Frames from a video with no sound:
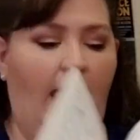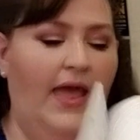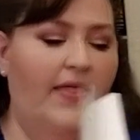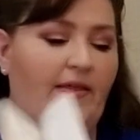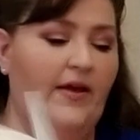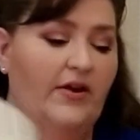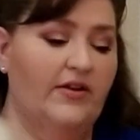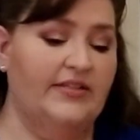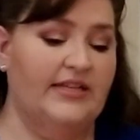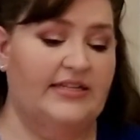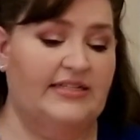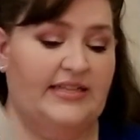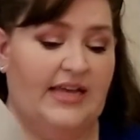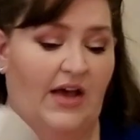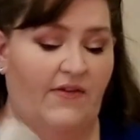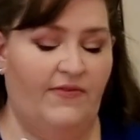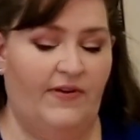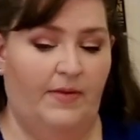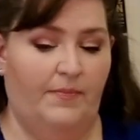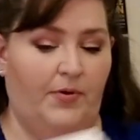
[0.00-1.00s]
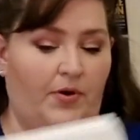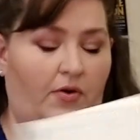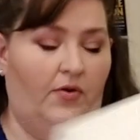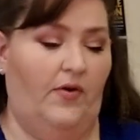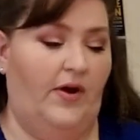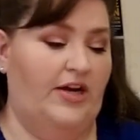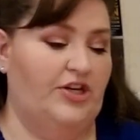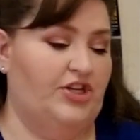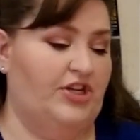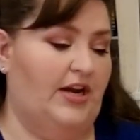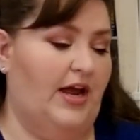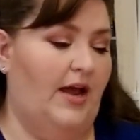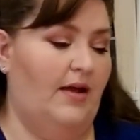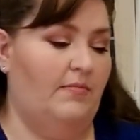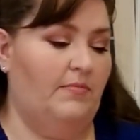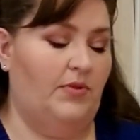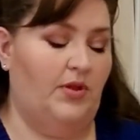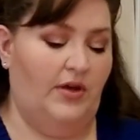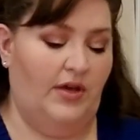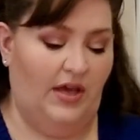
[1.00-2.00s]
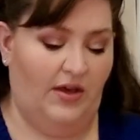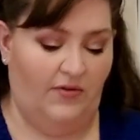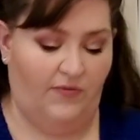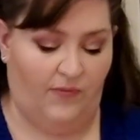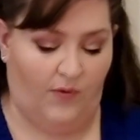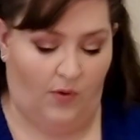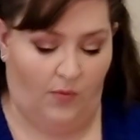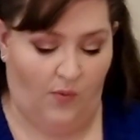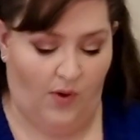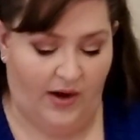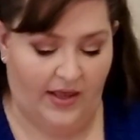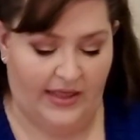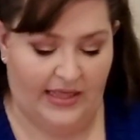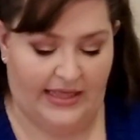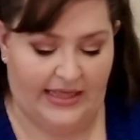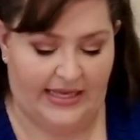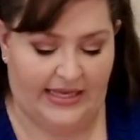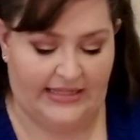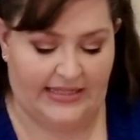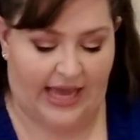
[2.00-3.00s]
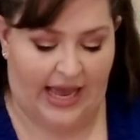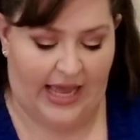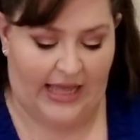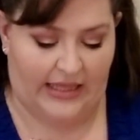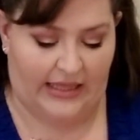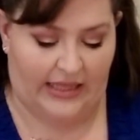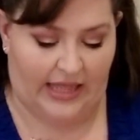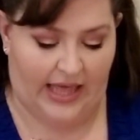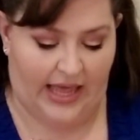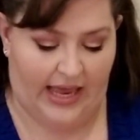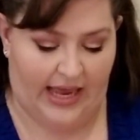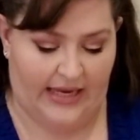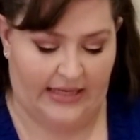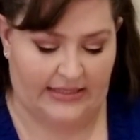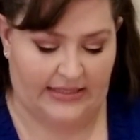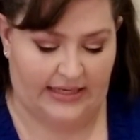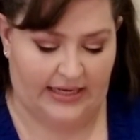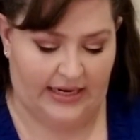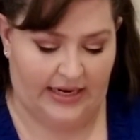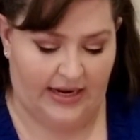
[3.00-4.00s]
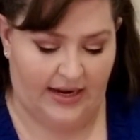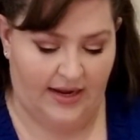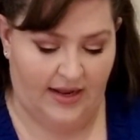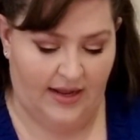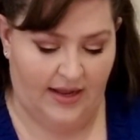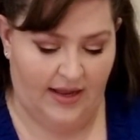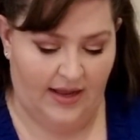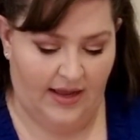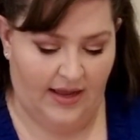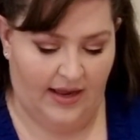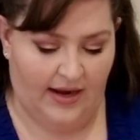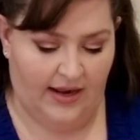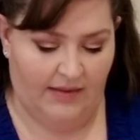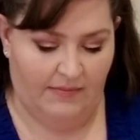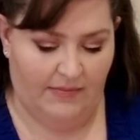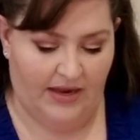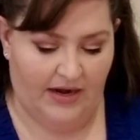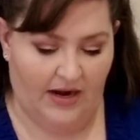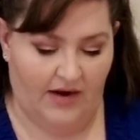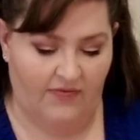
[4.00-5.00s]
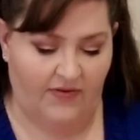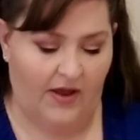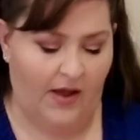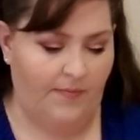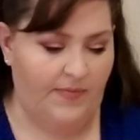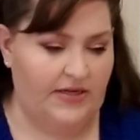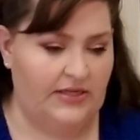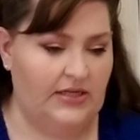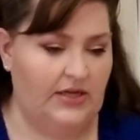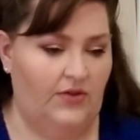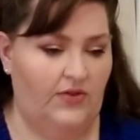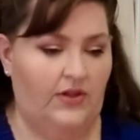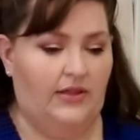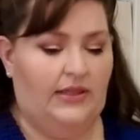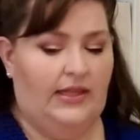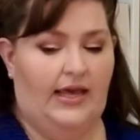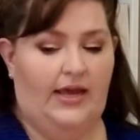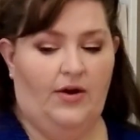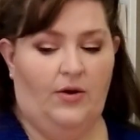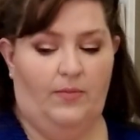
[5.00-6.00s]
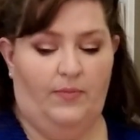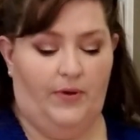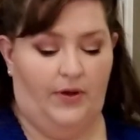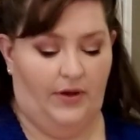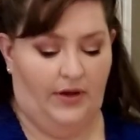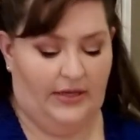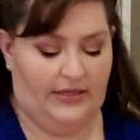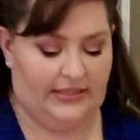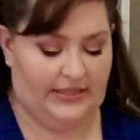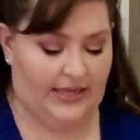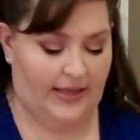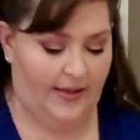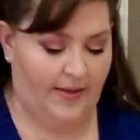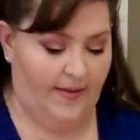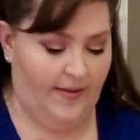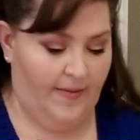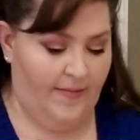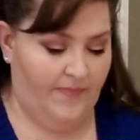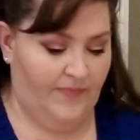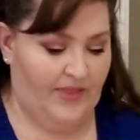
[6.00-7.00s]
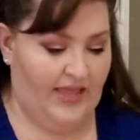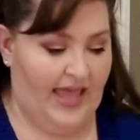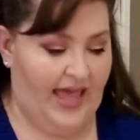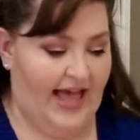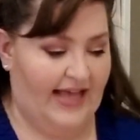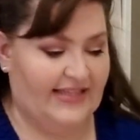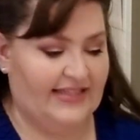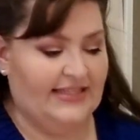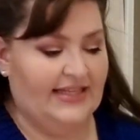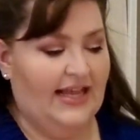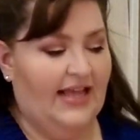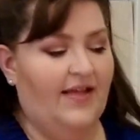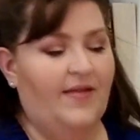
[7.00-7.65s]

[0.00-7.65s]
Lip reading: And there's a definite progression. I am looking for one of the things I liked. It may not have come until the later books. Yes.